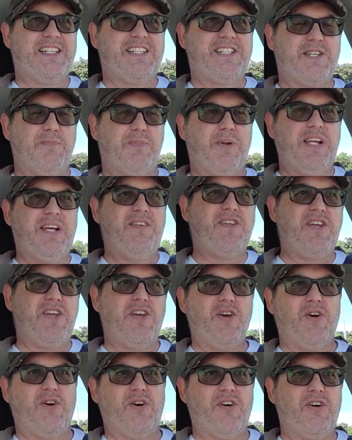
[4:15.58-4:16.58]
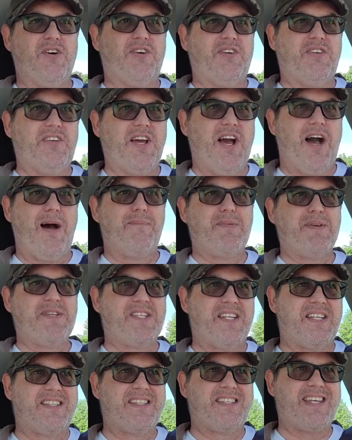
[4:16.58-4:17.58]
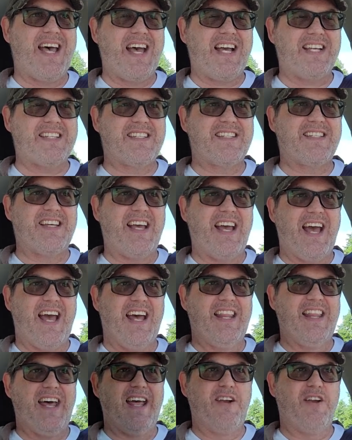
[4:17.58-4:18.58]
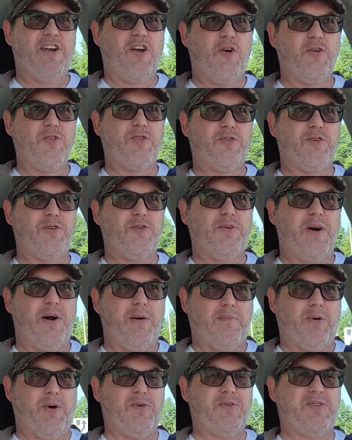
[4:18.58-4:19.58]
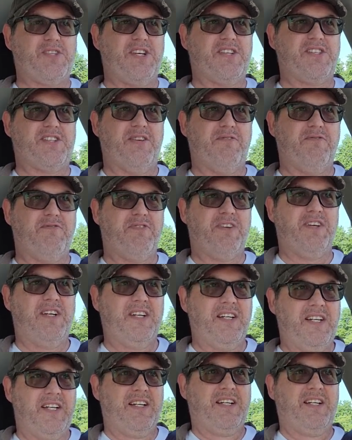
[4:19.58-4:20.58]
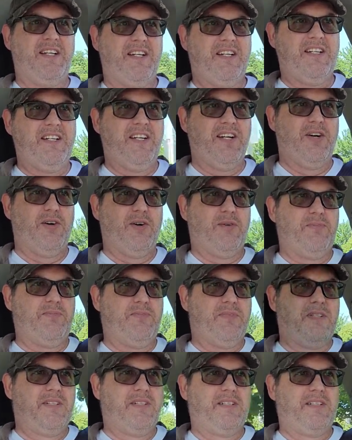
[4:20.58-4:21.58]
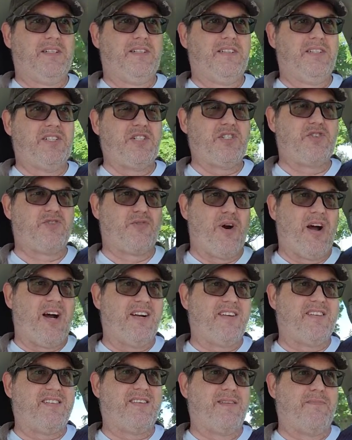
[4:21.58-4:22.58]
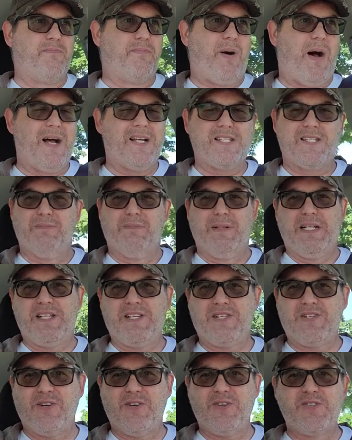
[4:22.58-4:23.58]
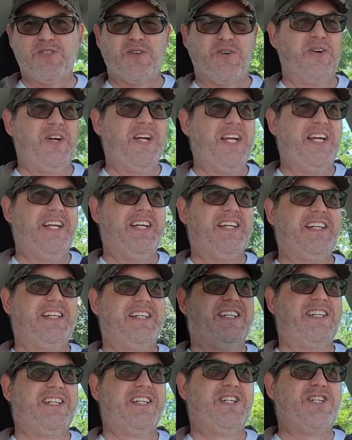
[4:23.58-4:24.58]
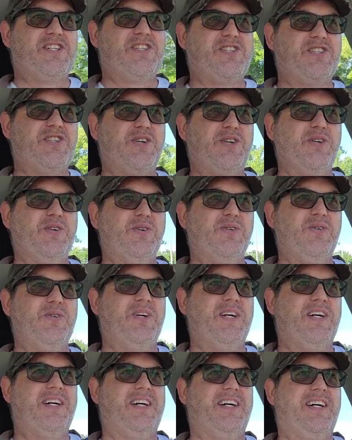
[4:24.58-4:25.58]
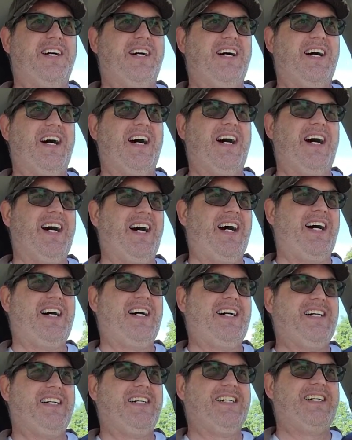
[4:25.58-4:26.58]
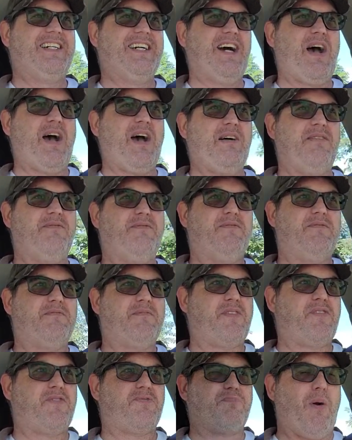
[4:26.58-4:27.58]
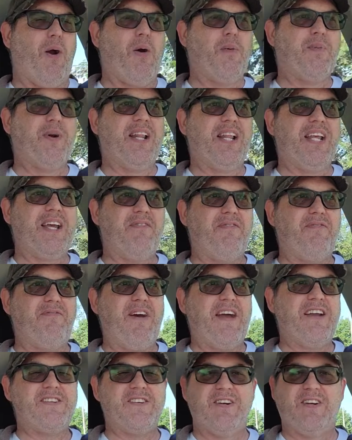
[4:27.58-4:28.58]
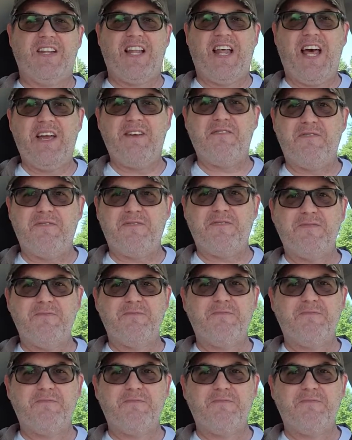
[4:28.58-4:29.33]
to believe that you're the opposite sex and then go through a process of you know, drugs and possibly surgery to uh, permanently affect your life